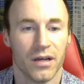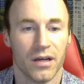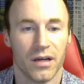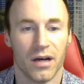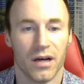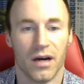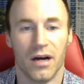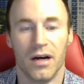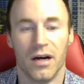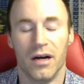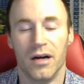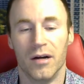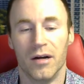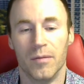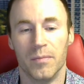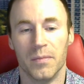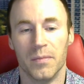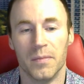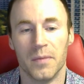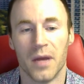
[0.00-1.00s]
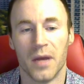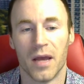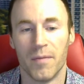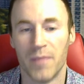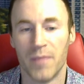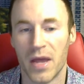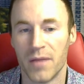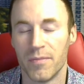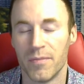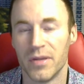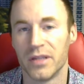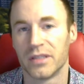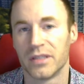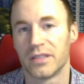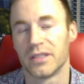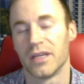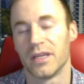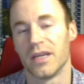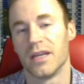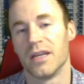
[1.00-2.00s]

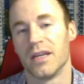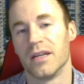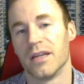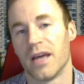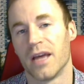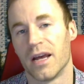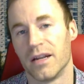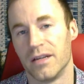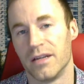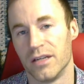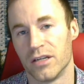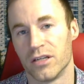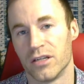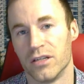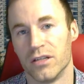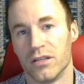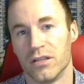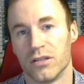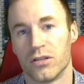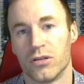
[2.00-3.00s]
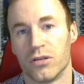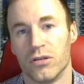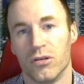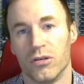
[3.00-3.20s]
Amendments and additions to the